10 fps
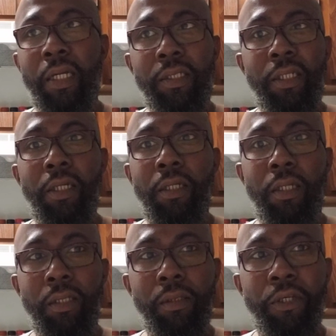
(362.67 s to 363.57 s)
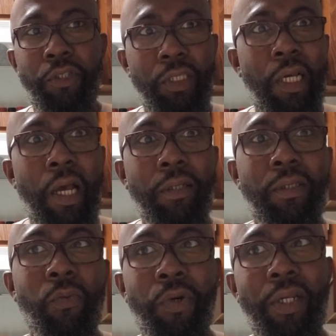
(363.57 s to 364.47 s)
I said, there's times
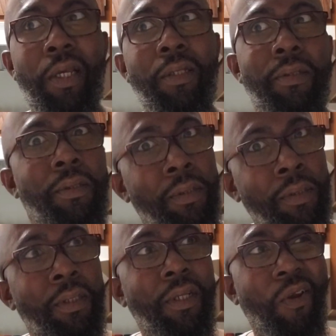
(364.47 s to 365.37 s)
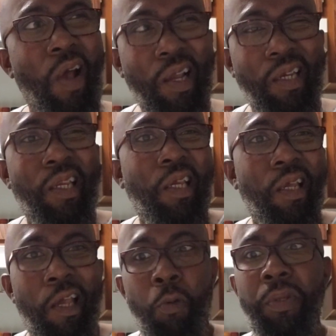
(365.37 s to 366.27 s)
to where that, you know, I can need a
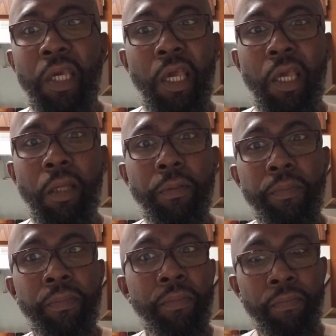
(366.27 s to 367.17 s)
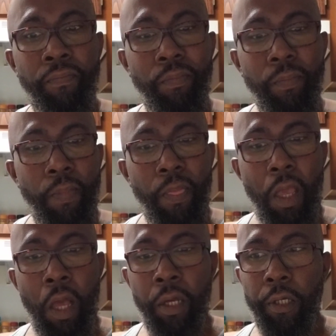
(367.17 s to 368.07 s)
helping hand.
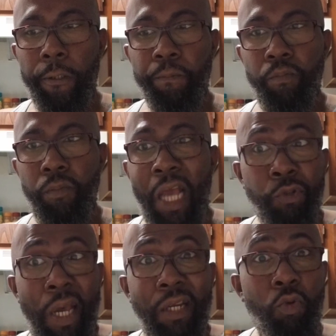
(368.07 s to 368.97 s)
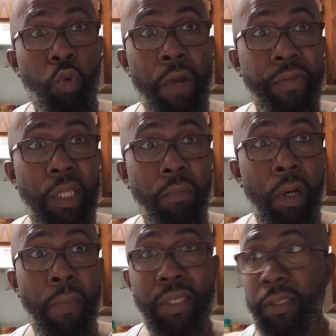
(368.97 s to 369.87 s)
I try to do everything
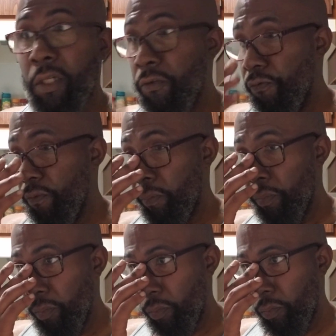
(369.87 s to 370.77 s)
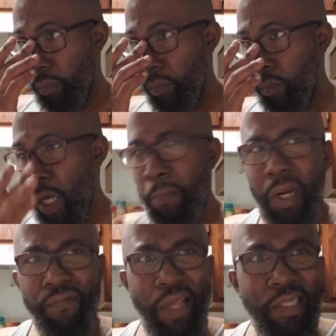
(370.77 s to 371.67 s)
by myself. But
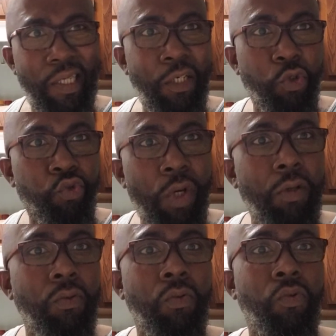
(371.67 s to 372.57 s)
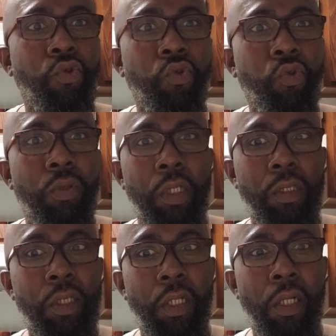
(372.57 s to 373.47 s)
if they see you struggle
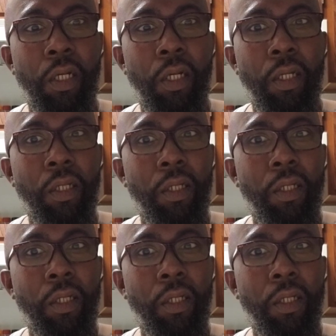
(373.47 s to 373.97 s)
to